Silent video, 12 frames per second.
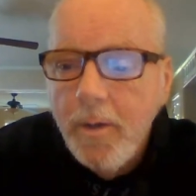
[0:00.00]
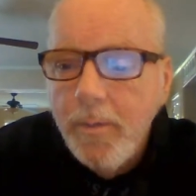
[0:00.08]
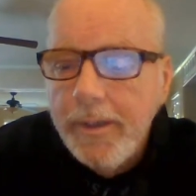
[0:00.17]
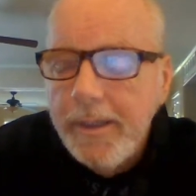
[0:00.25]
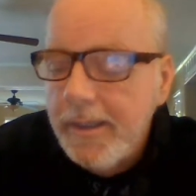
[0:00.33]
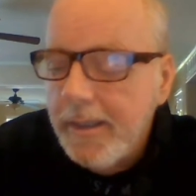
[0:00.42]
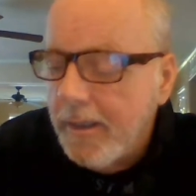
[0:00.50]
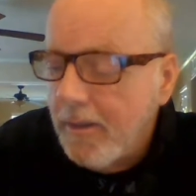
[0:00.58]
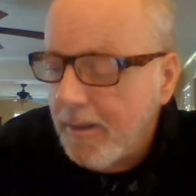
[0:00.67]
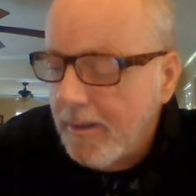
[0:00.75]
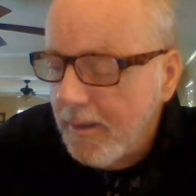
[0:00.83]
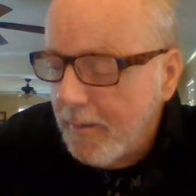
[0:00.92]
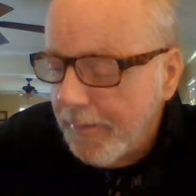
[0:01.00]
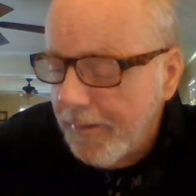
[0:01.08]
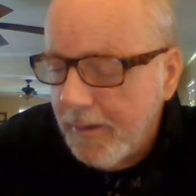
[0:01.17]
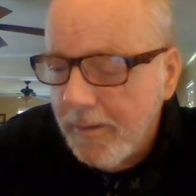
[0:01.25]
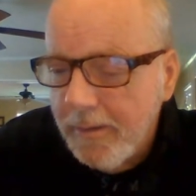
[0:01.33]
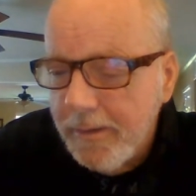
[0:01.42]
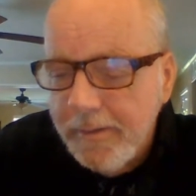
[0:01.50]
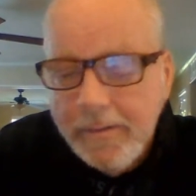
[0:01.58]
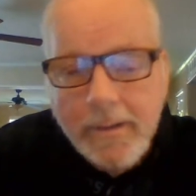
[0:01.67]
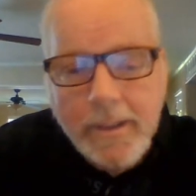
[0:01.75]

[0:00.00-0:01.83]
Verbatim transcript: we getting caught up in all these